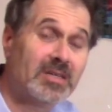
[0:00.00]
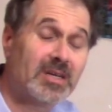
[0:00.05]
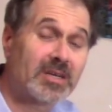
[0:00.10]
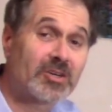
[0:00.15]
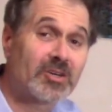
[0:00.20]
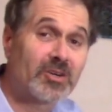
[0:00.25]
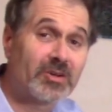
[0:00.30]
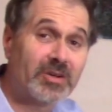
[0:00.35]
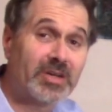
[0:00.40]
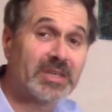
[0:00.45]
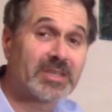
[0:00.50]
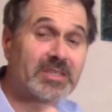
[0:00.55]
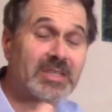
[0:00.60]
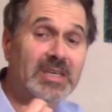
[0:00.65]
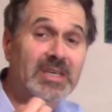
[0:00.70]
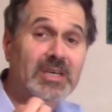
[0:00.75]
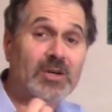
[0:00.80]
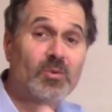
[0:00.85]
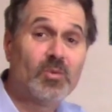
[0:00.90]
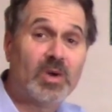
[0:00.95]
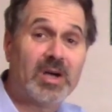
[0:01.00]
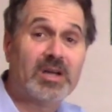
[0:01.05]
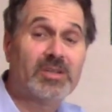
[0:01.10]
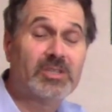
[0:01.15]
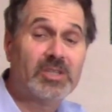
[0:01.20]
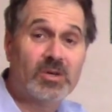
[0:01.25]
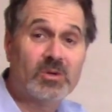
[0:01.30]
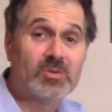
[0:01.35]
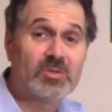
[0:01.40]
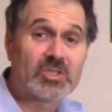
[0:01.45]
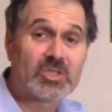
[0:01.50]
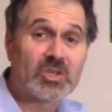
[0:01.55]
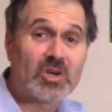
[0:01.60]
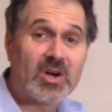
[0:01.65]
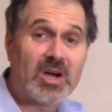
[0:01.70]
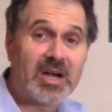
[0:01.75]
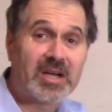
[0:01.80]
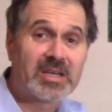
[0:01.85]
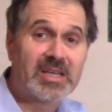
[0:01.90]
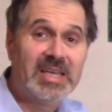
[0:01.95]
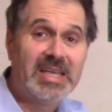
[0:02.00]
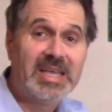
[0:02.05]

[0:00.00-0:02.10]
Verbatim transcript: a current well-known song,